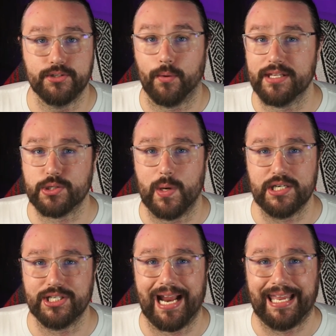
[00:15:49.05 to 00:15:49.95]
on this
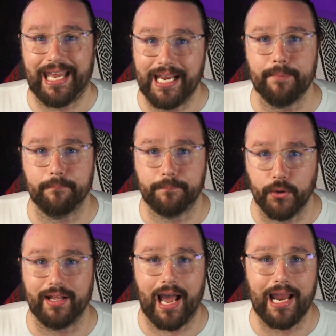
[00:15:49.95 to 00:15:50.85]
question, I can't
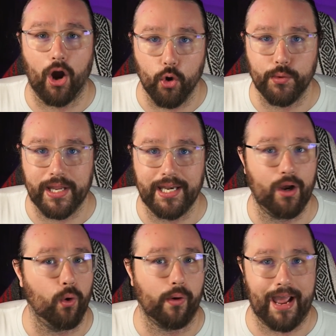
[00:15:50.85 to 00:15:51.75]
put I own any
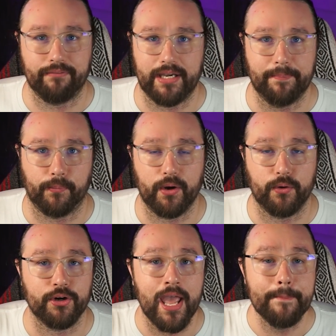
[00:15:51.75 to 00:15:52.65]
or have any
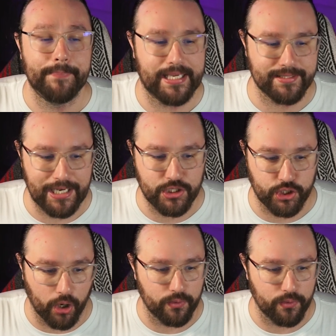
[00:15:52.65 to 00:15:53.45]
pre-ordered because I don't.